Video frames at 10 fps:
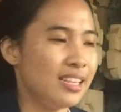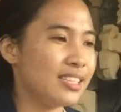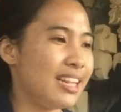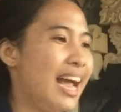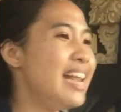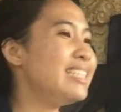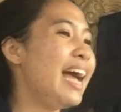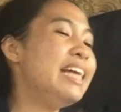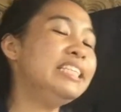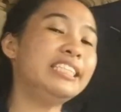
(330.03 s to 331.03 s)
So ladies
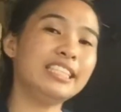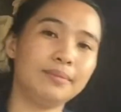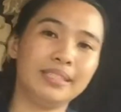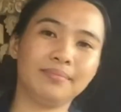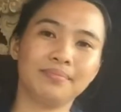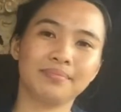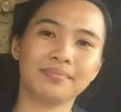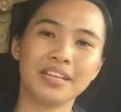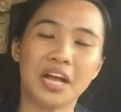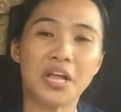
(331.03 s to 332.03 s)
and gentlemen,
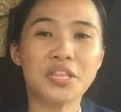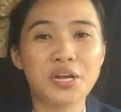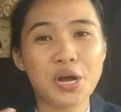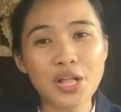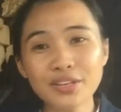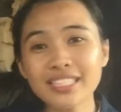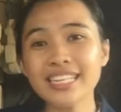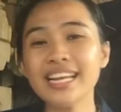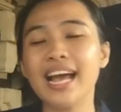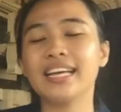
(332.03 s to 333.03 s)
the
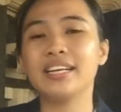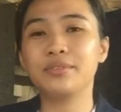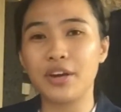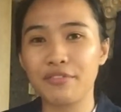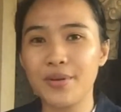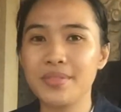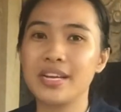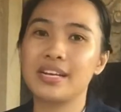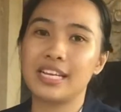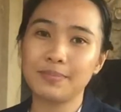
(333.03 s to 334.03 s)
conclusion that I can draw from
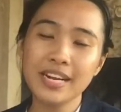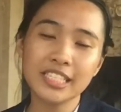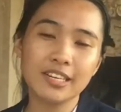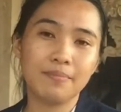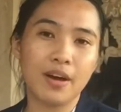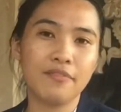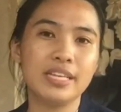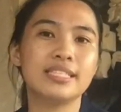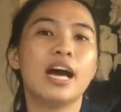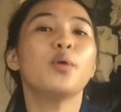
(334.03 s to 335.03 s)
the explanation above
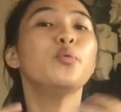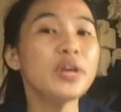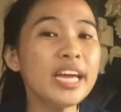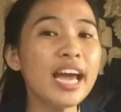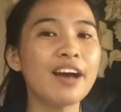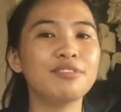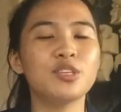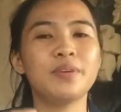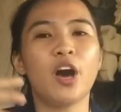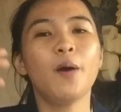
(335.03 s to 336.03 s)
is that we have
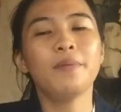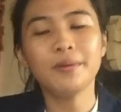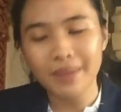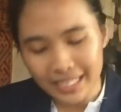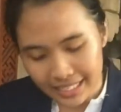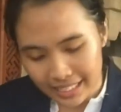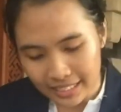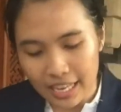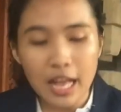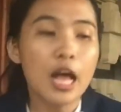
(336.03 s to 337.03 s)
to be open-minded,
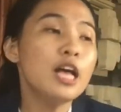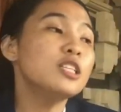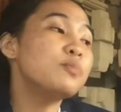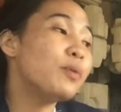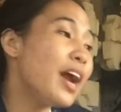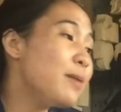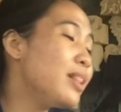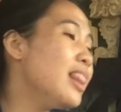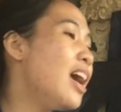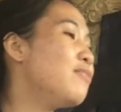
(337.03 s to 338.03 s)
spread
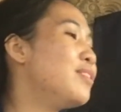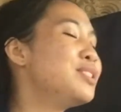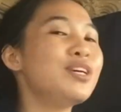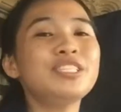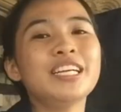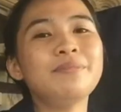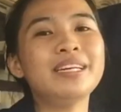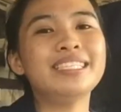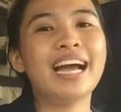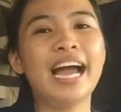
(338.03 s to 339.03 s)
the love on social
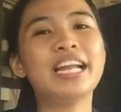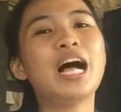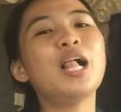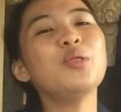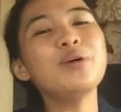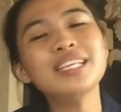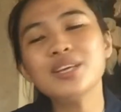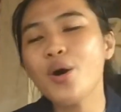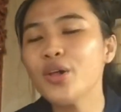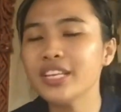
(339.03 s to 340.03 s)
media, and always
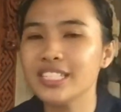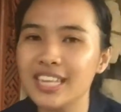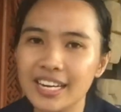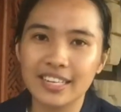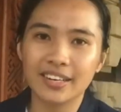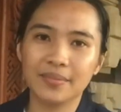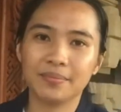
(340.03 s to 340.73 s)
hold each other.